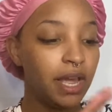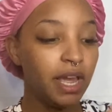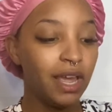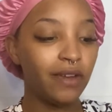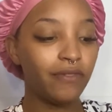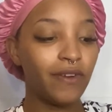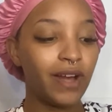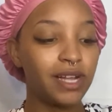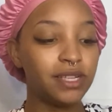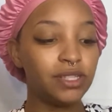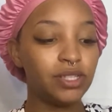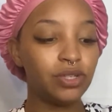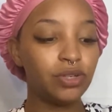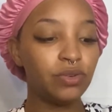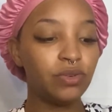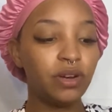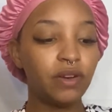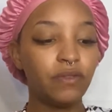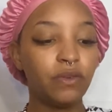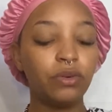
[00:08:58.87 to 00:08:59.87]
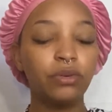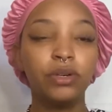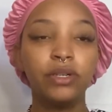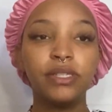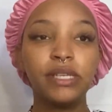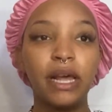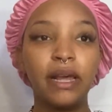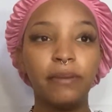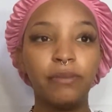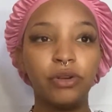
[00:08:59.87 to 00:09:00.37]
If I do, of course,
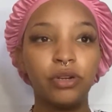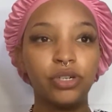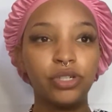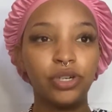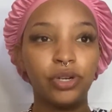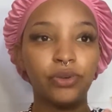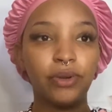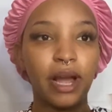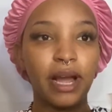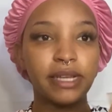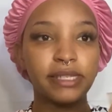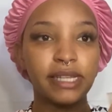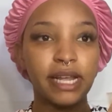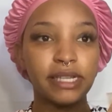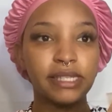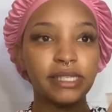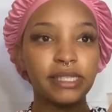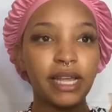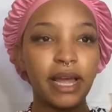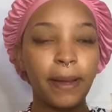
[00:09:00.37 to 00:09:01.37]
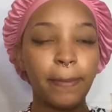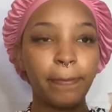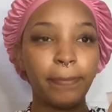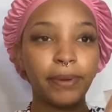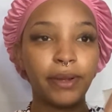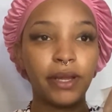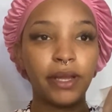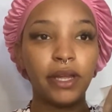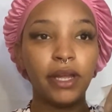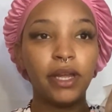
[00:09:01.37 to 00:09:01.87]
I am gonna show you guys that step,
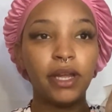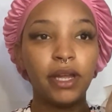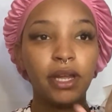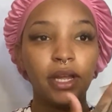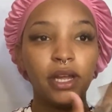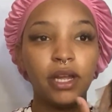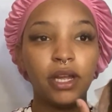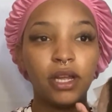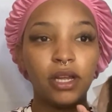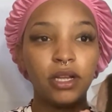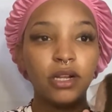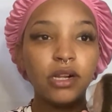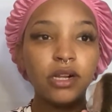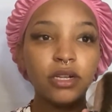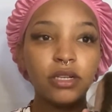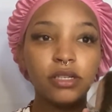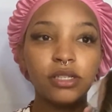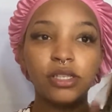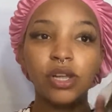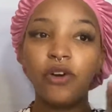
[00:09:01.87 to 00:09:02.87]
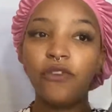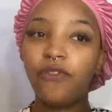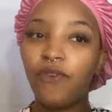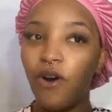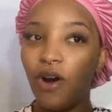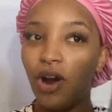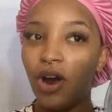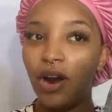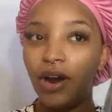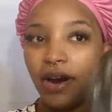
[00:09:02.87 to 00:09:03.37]
but so
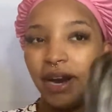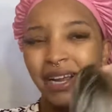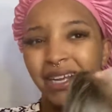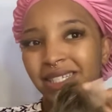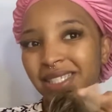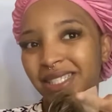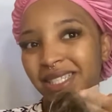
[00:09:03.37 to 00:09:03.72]
far it's